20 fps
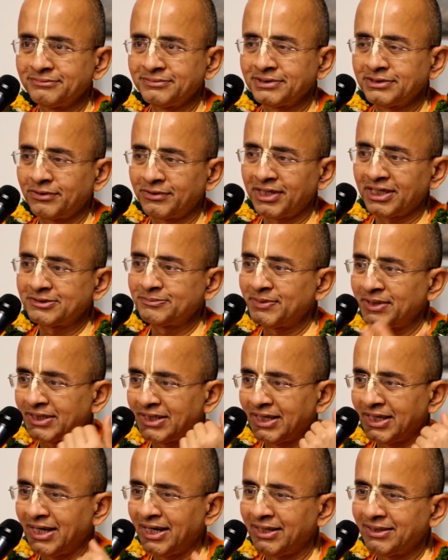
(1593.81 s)
without
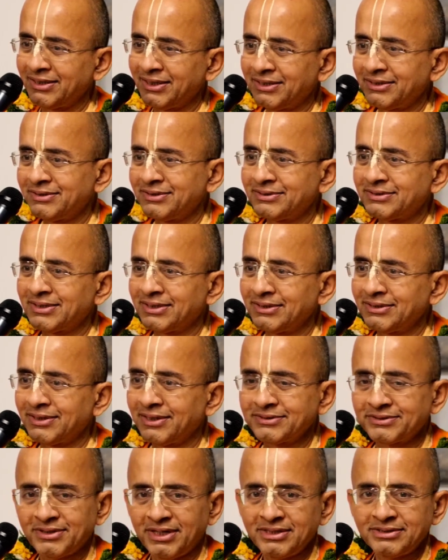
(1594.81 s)
expecting anything in return.
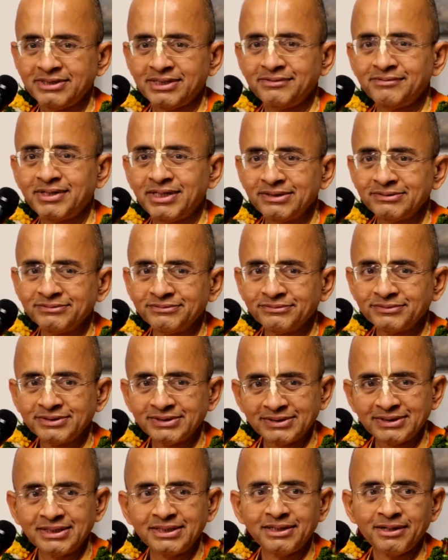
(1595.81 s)
That's called seva,
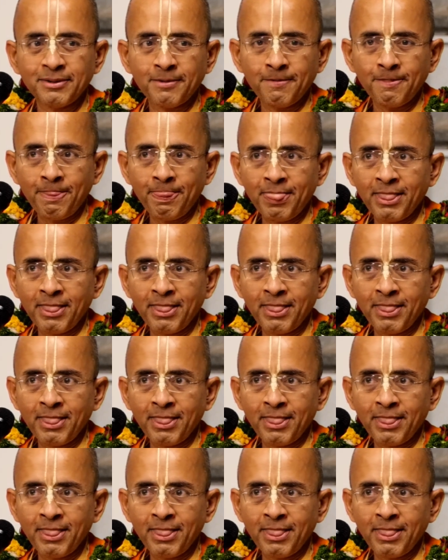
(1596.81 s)
isn't it?